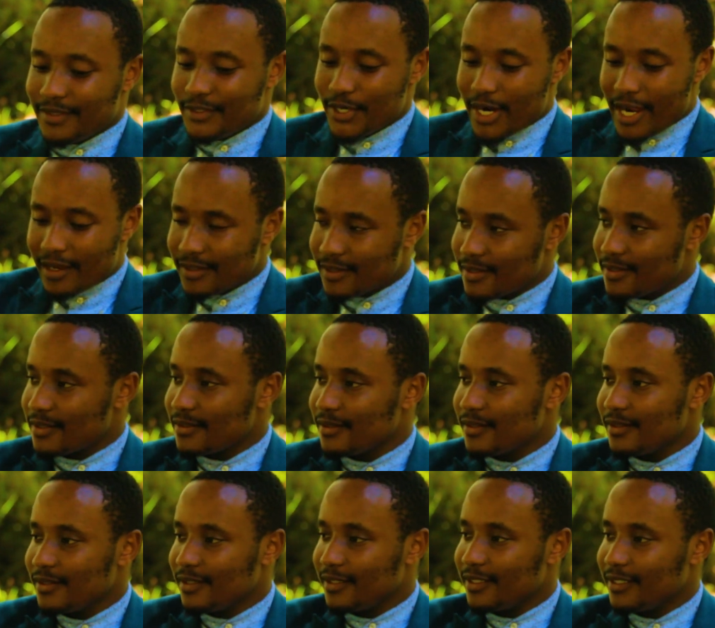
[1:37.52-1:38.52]
tracks,
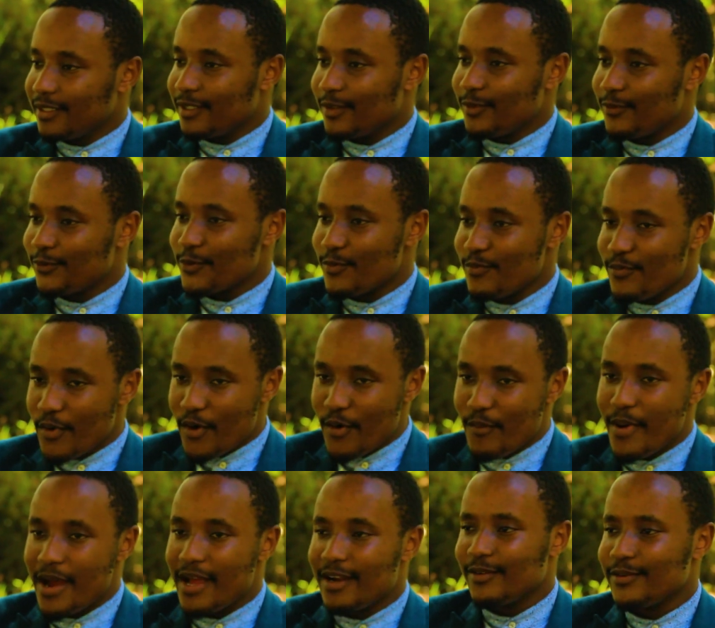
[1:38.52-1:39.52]
from
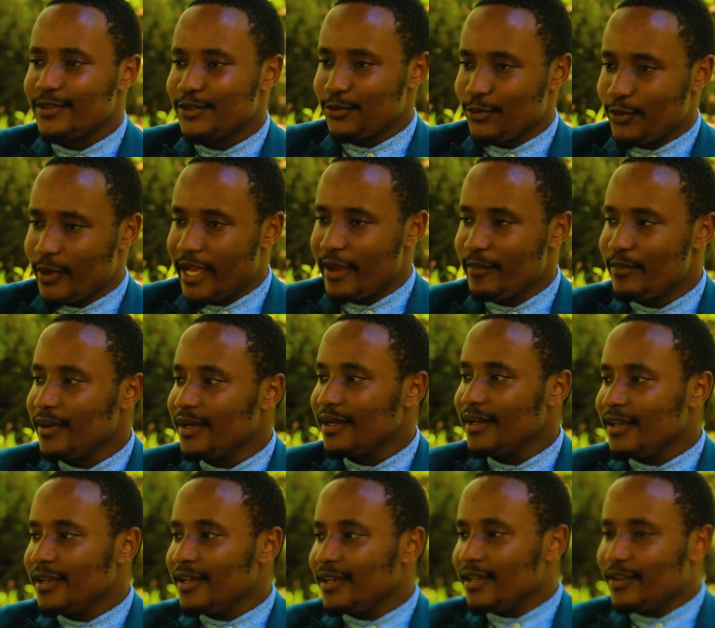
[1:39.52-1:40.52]
mobile to web,
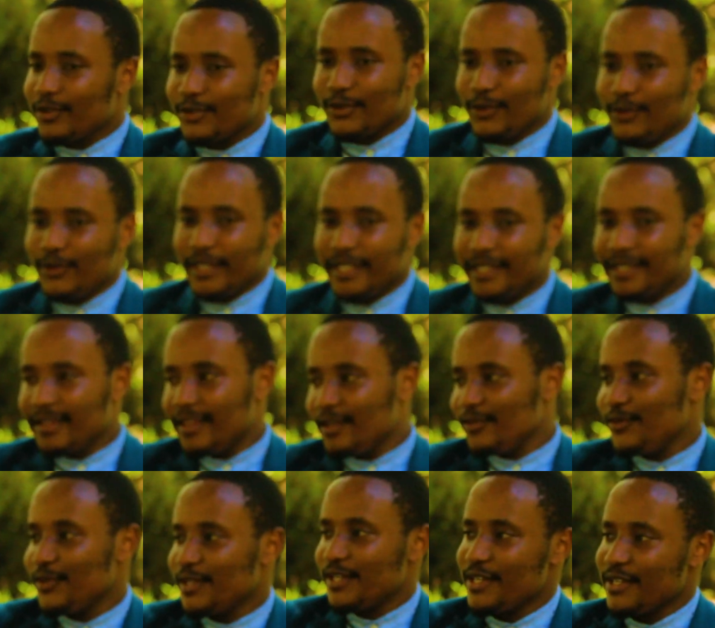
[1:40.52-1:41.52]
also looking at
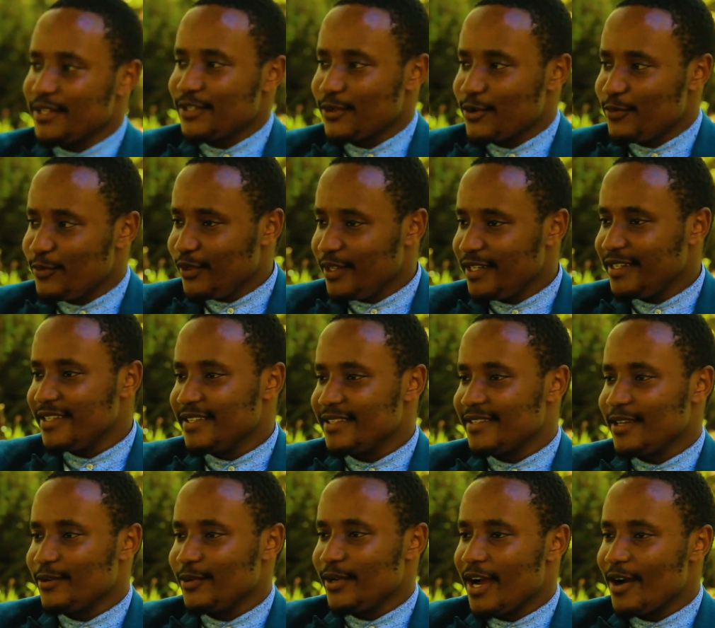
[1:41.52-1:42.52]
the various
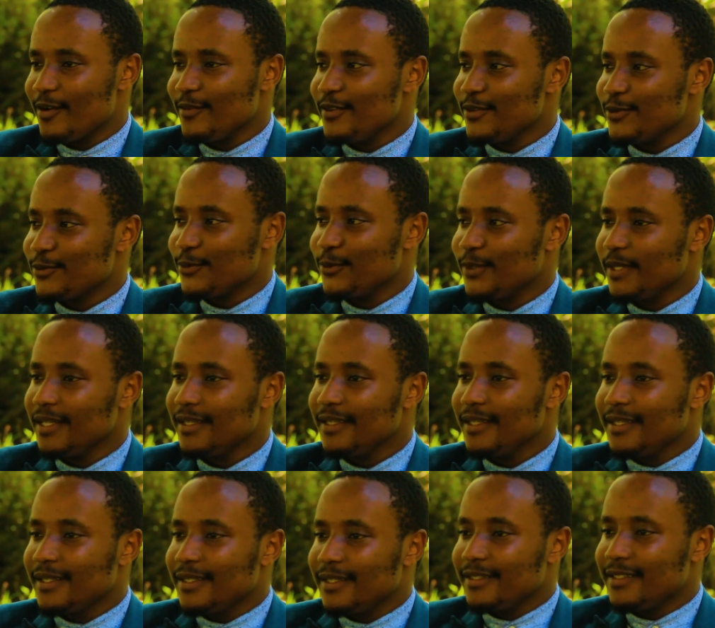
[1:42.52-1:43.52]
communities that we have in school.
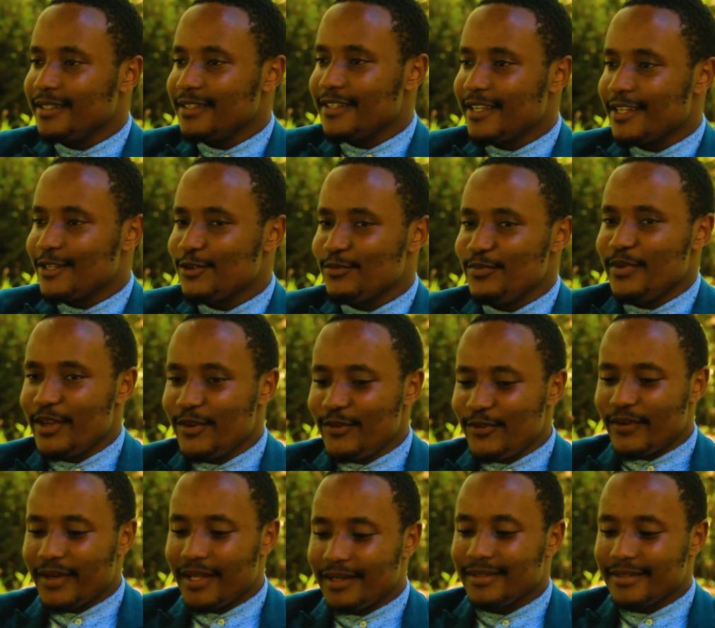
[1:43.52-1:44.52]
And to me, I
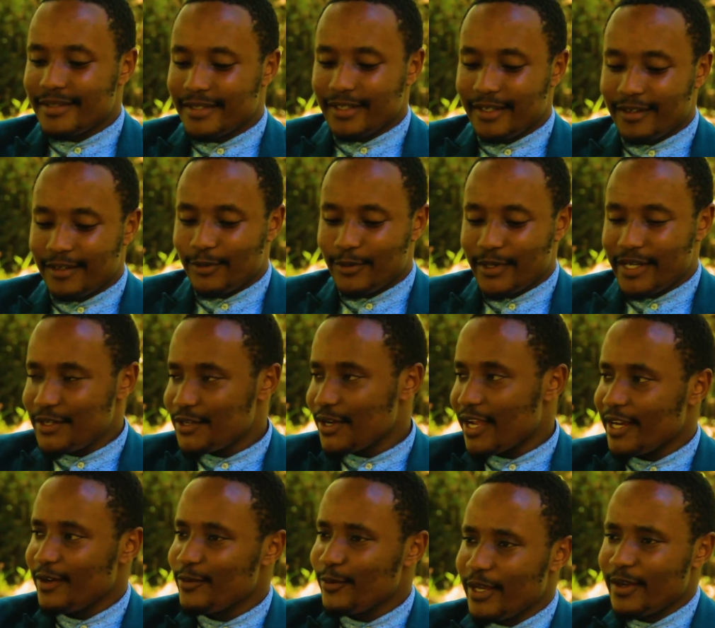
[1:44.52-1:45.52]
felt when I
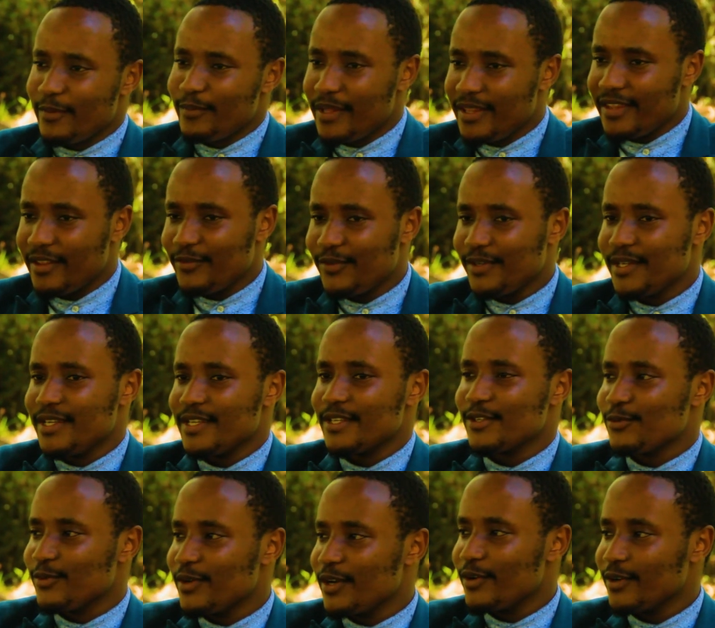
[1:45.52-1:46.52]
tried web and the
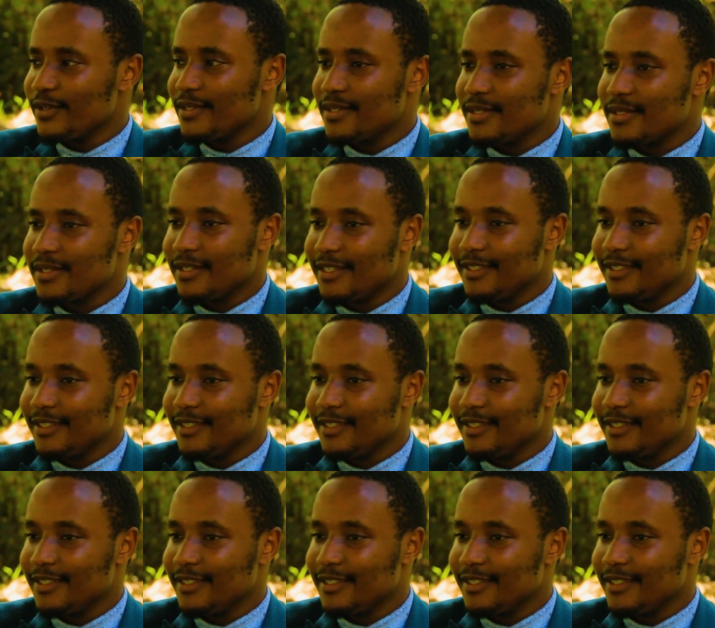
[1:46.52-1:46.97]
various were not,